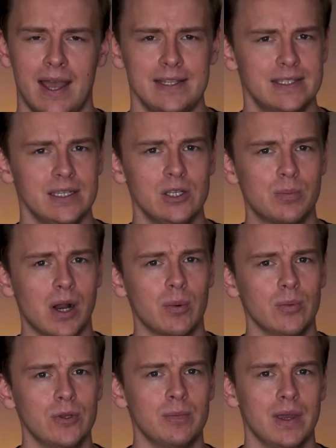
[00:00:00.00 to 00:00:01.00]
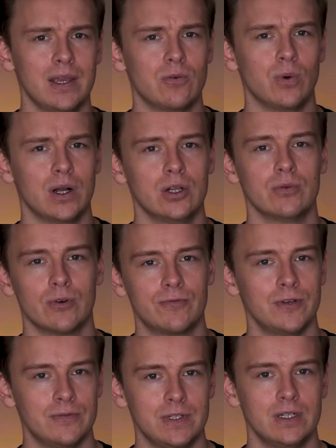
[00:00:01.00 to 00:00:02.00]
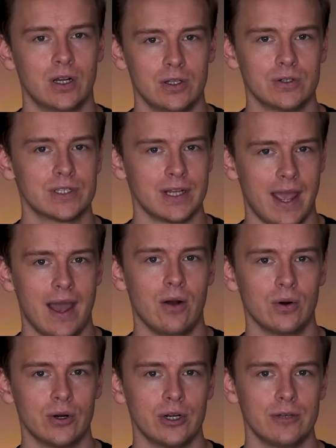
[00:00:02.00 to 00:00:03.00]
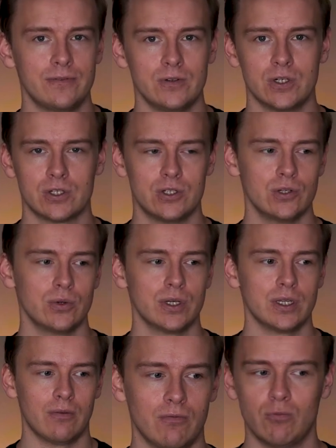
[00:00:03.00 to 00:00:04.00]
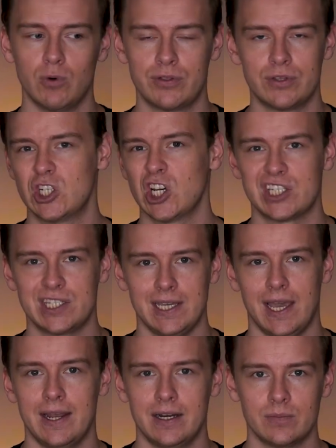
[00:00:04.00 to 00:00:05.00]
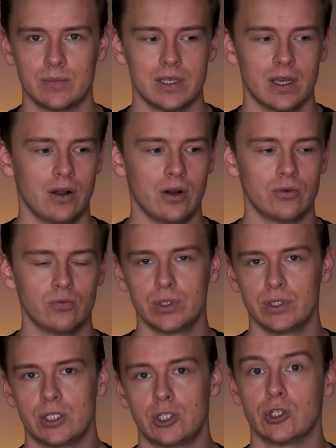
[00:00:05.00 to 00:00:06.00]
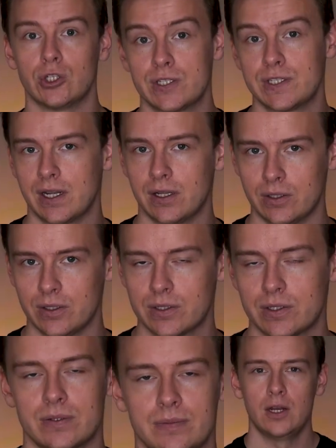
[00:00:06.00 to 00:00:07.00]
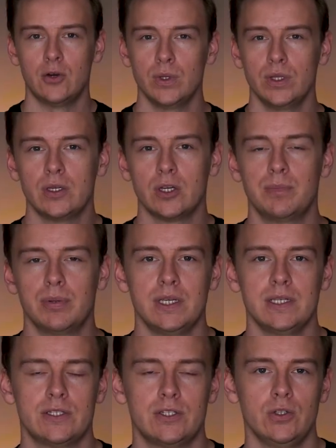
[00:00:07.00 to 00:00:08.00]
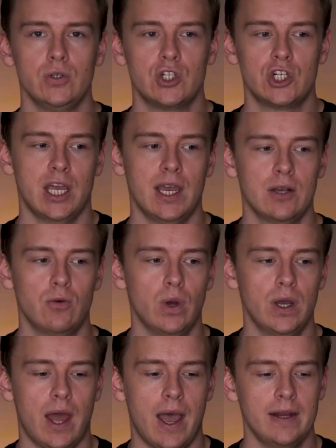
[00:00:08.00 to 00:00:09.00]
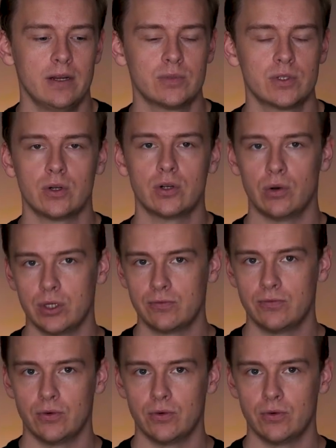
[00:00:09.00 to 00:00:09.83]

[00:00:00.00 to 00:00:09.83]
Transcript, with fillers: I'd say you probably make well over fifty dollars an hour if you just do it with just the items that are really good sellers. And a really good place to check what items are going